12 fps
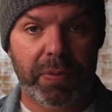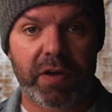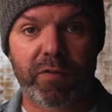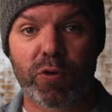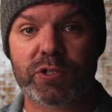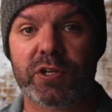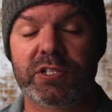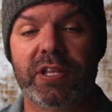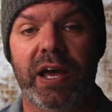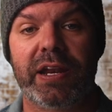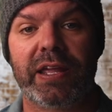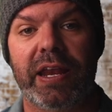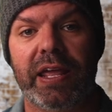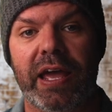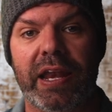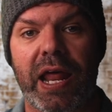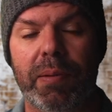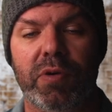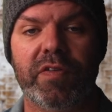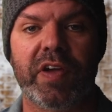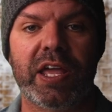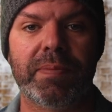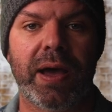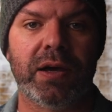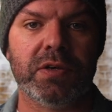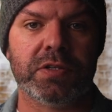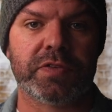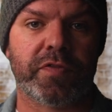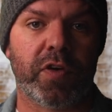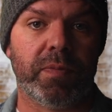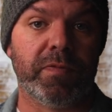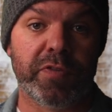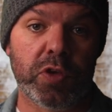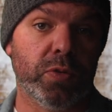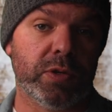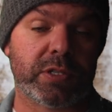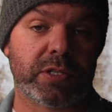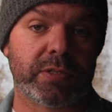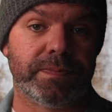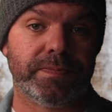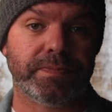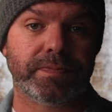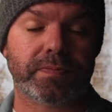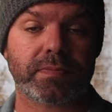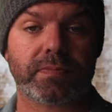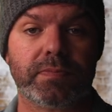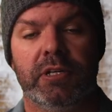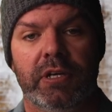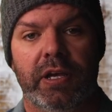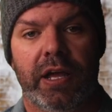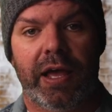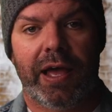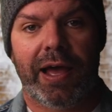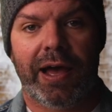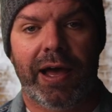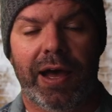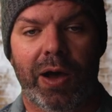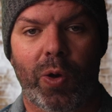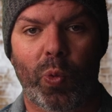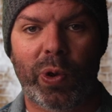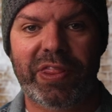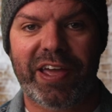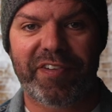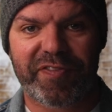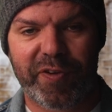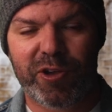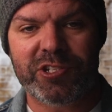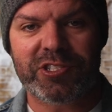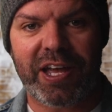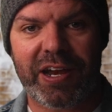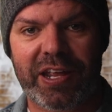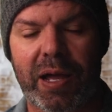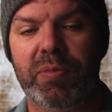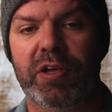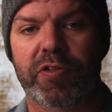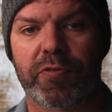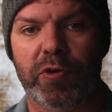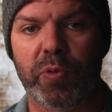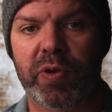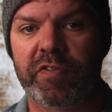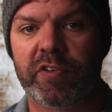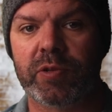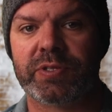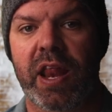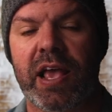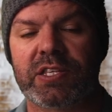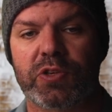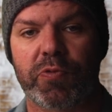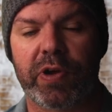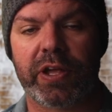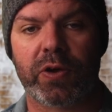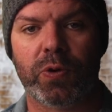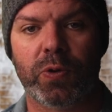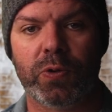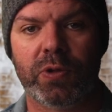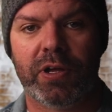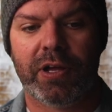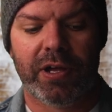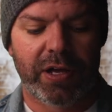But I've also started getting a number of emails from viewers. When they first started coming through, when Philips announced the recall,